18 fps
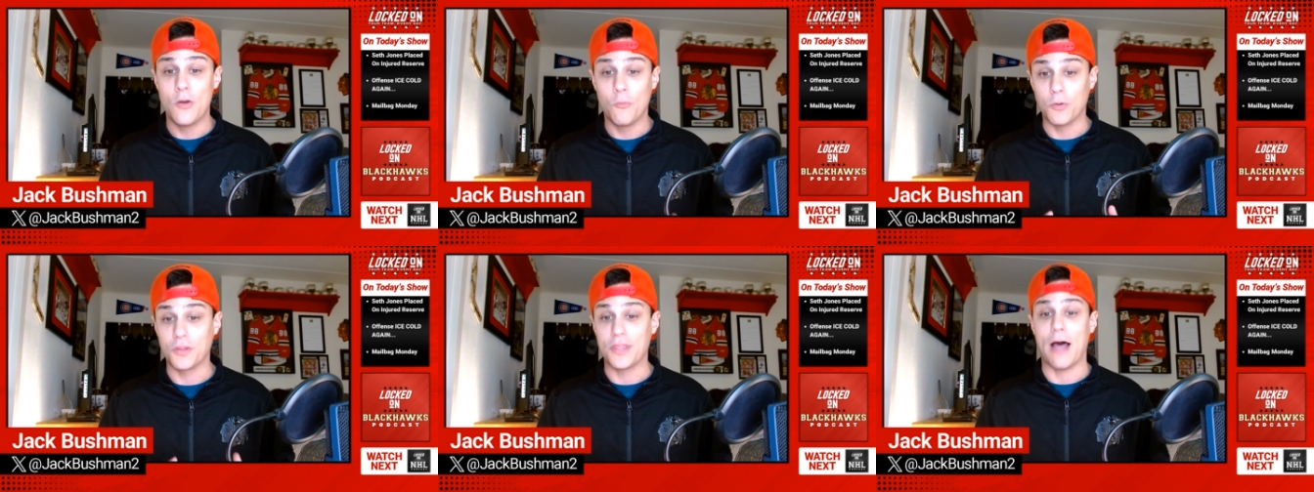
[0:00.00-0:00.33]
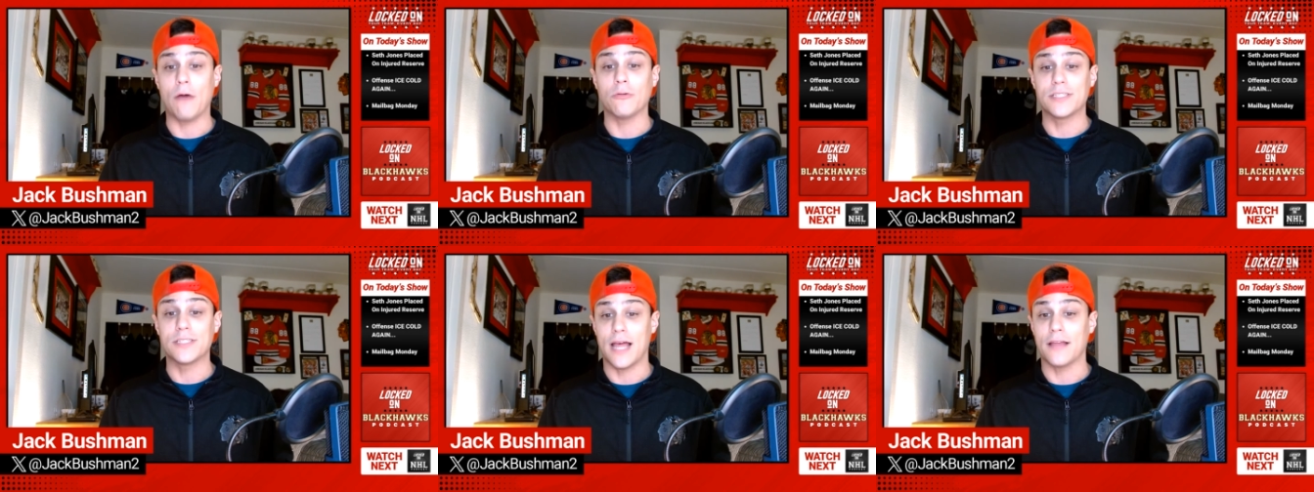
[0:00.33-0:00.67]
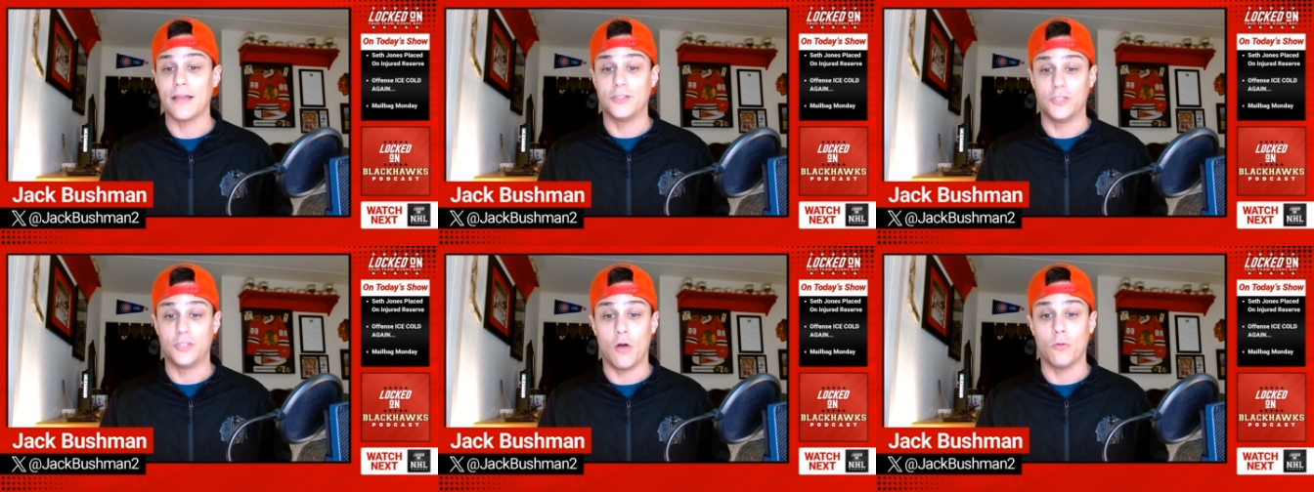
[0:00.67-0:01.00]
without
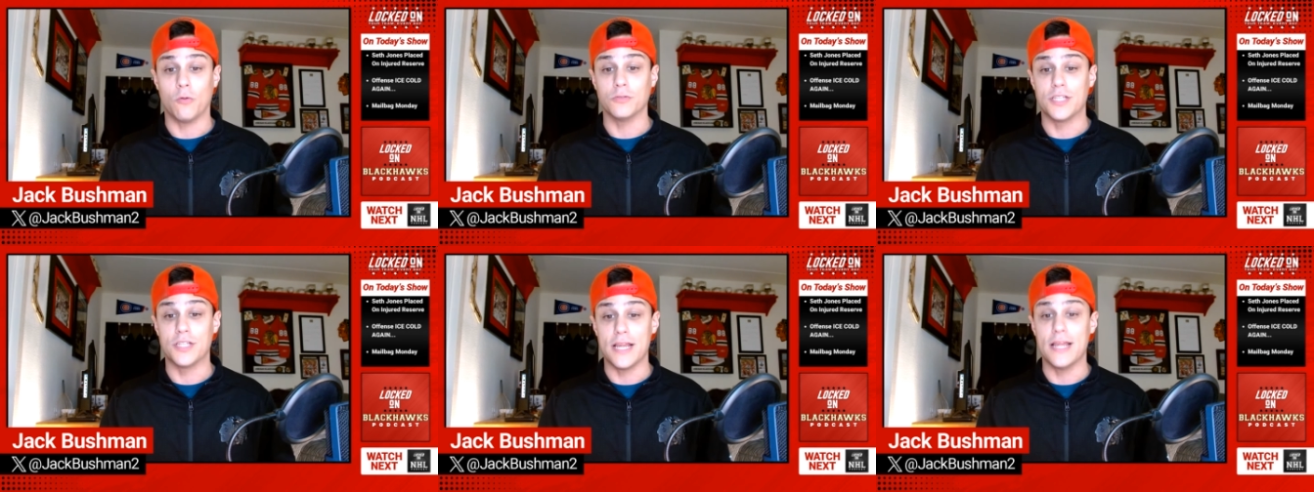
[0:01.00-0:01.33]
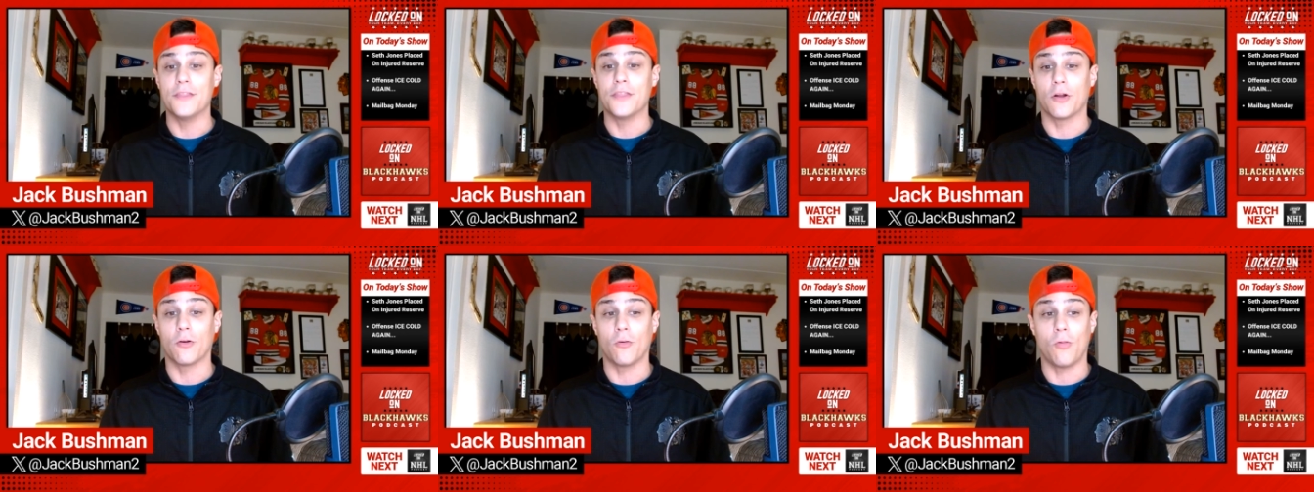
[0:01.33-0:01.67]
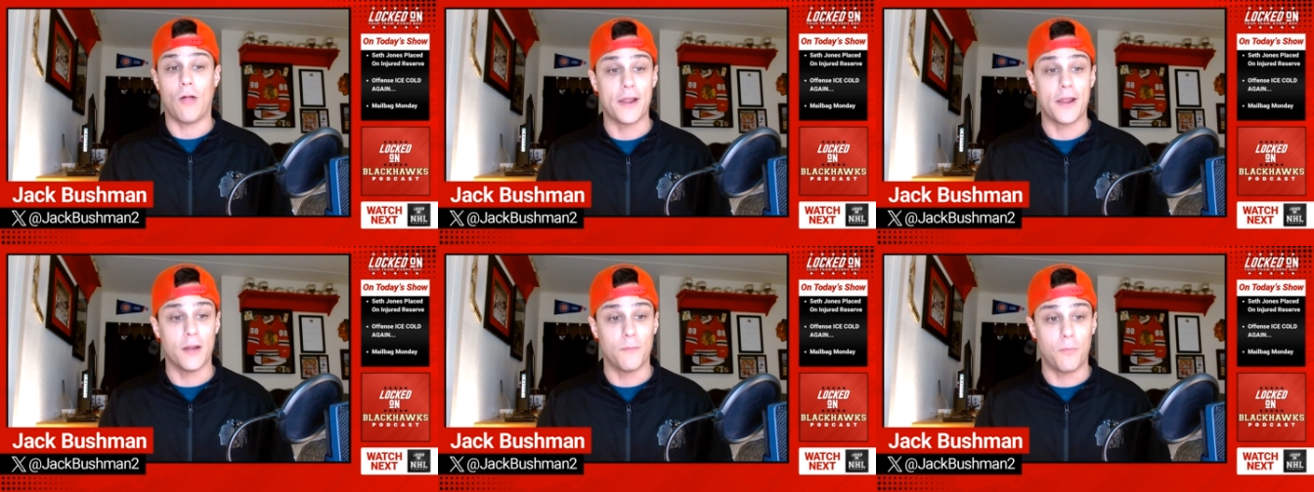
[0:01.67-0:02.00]
Seth Jones in their
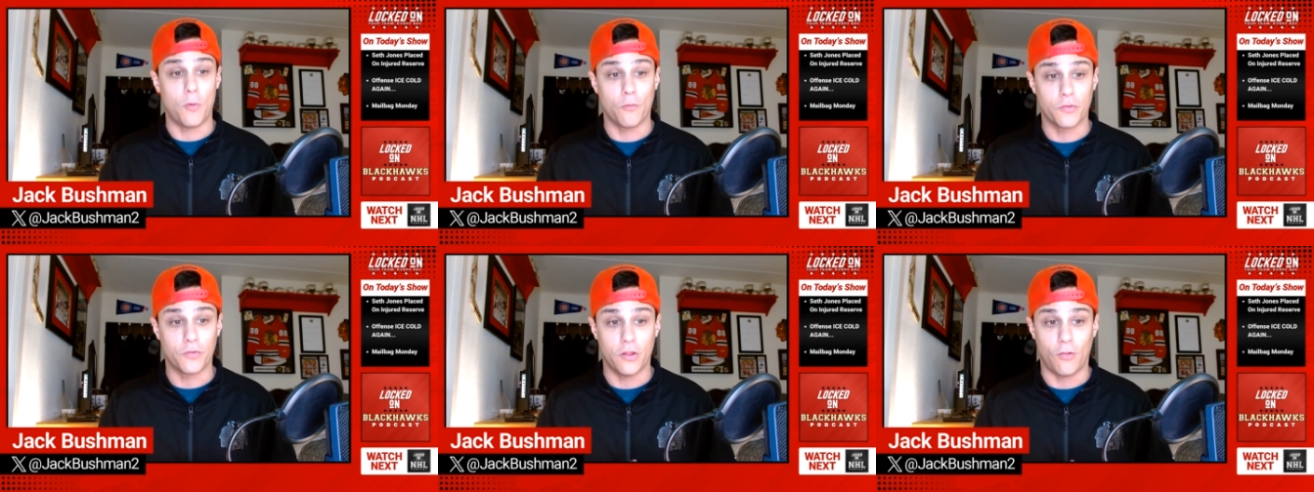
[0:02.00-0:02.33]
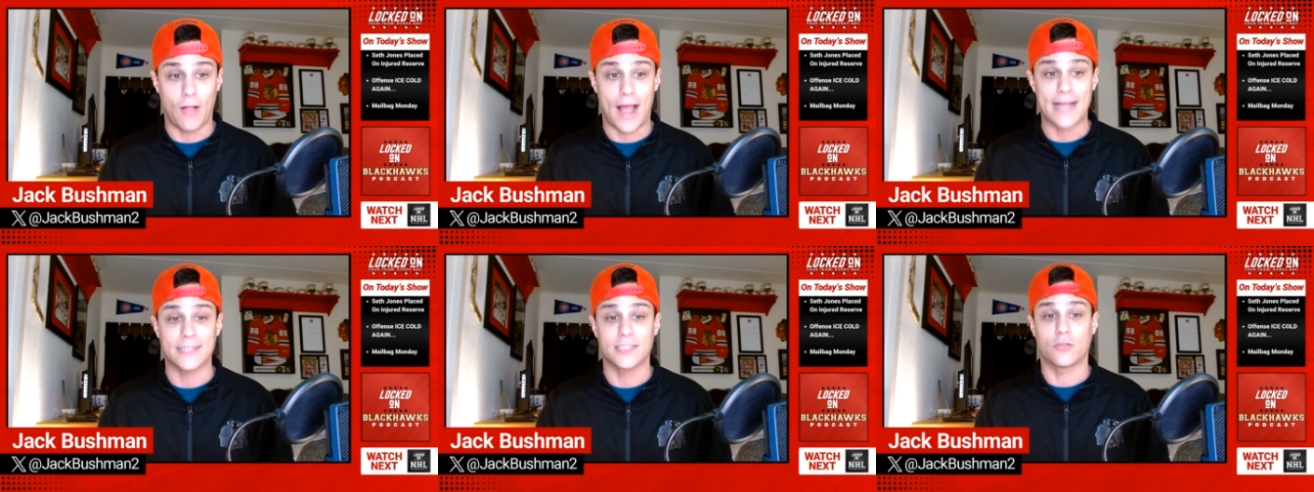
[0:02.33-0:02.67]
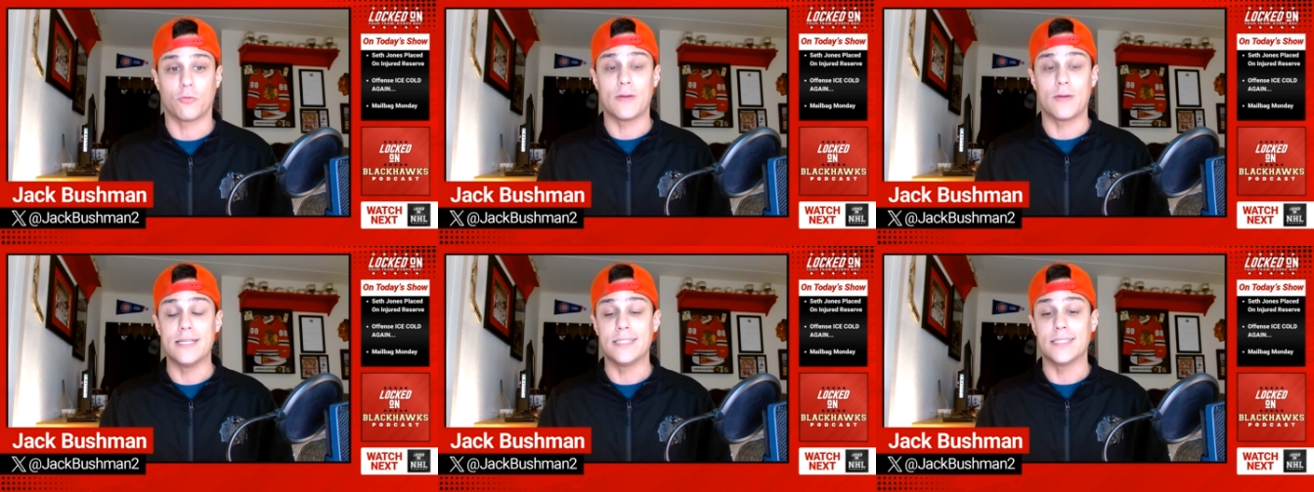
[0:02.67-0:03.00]
lineup over the last
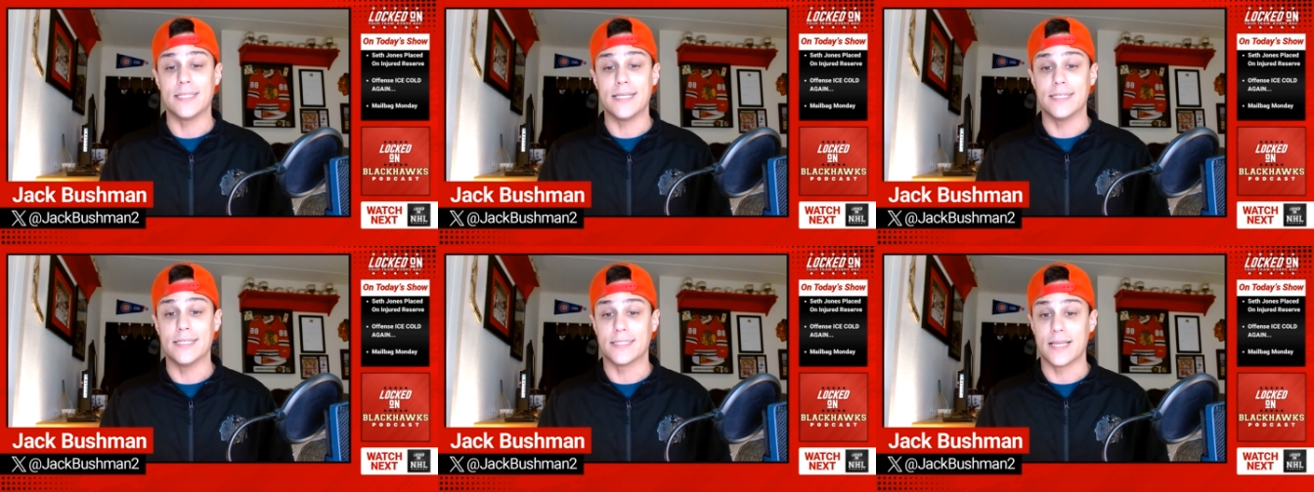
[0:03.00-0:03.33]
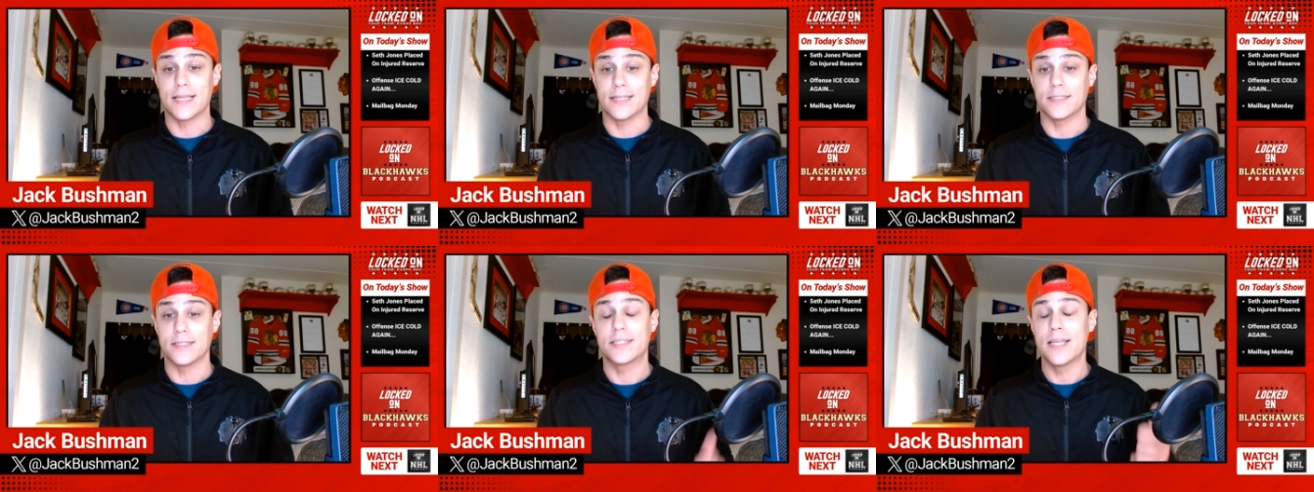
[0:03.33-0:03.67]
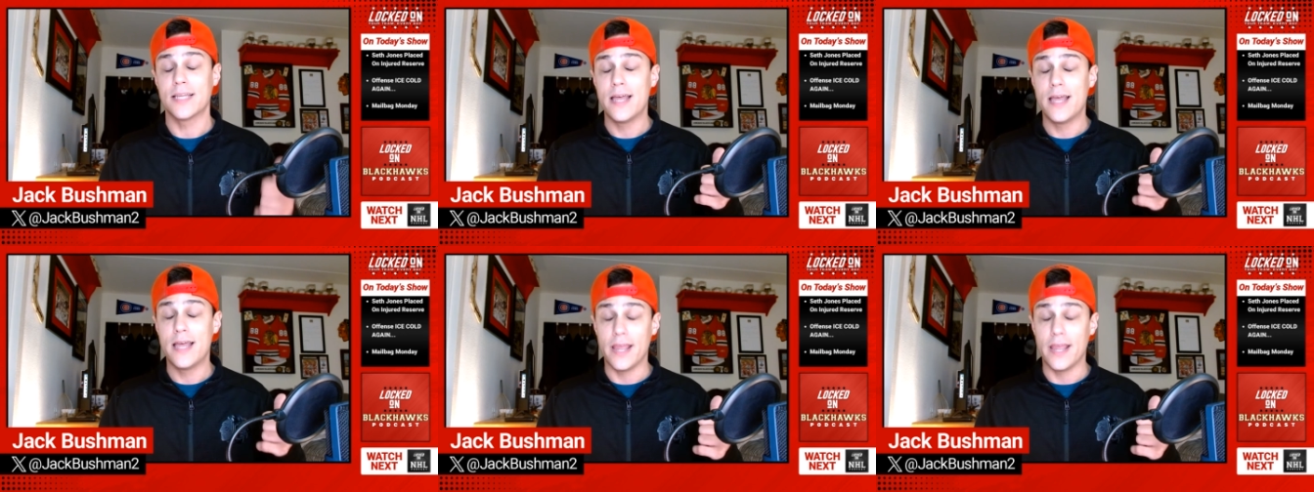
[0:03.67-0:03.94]
3 seasons,